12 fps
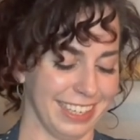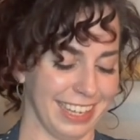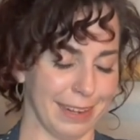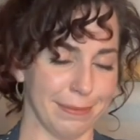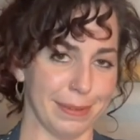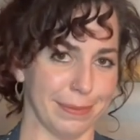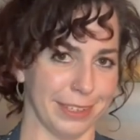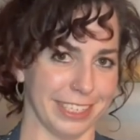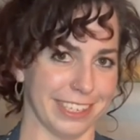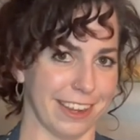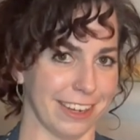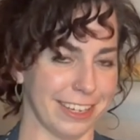and people to
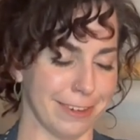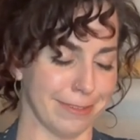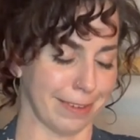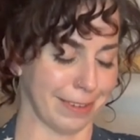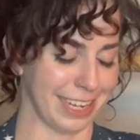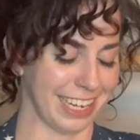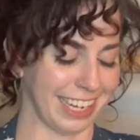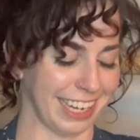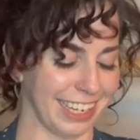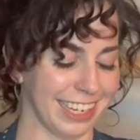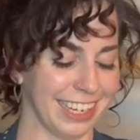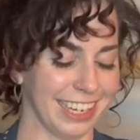talk to about my knitting.